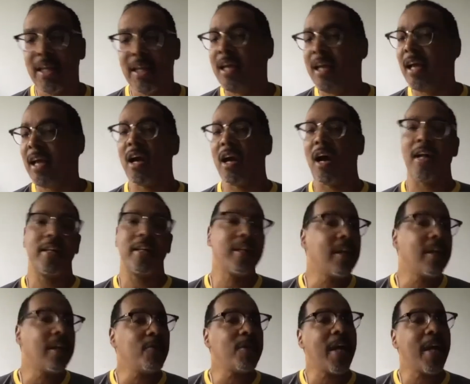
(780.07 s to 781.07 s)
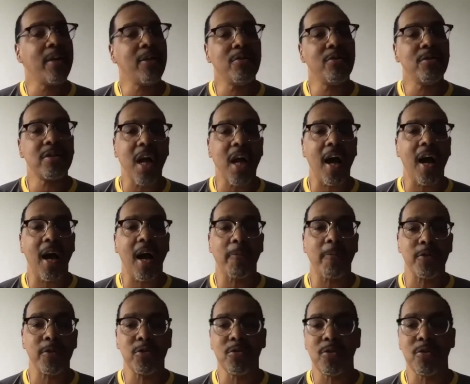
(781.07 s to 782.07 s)
And God didn't give you that new job
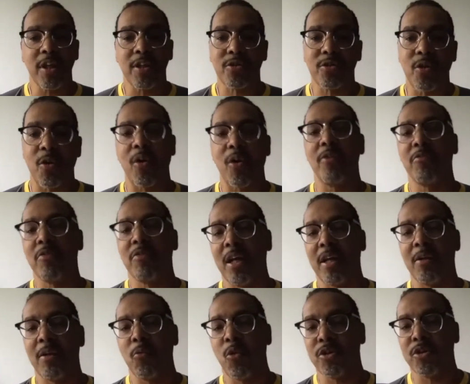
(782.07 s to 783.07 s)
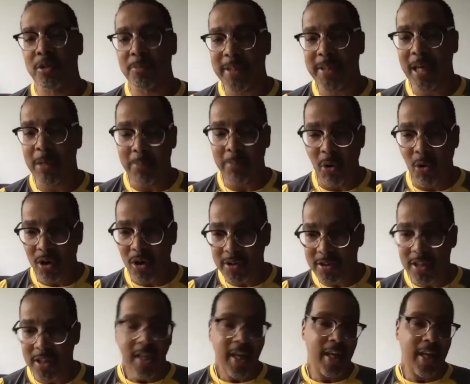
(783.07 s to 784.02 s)
for you to exhort and worship that boss.